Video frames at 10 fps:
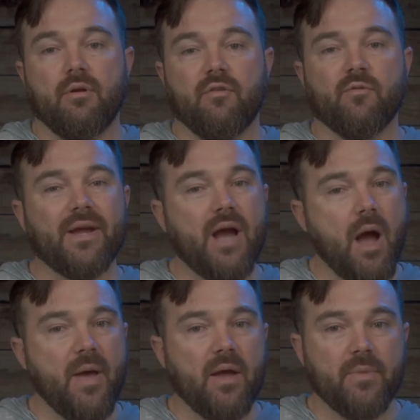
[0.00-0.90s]
For my
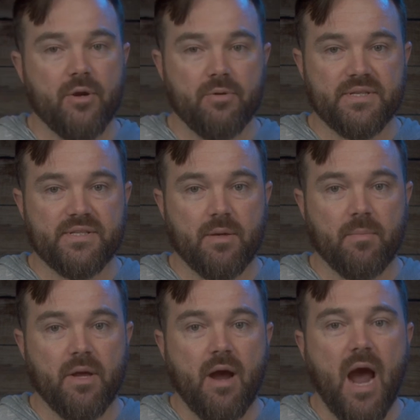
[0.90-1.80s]
compact mirrorless
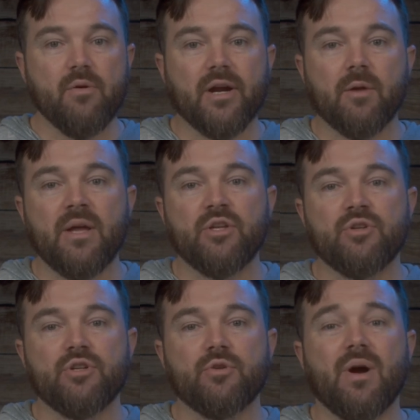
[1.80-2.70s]
tip, I'd recommend you
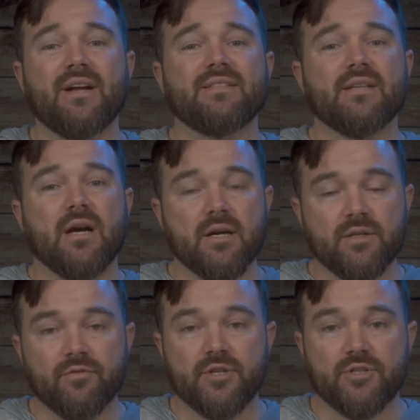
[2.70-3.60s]
to do a ton
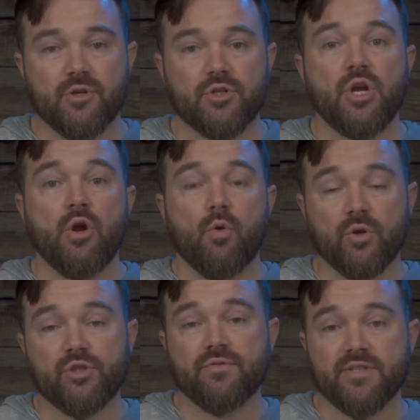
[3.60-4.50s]
of research
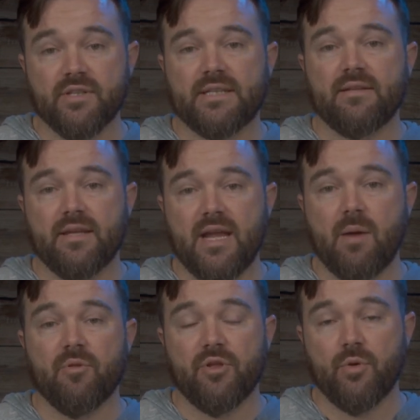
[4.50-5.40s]
once you've selected the camera that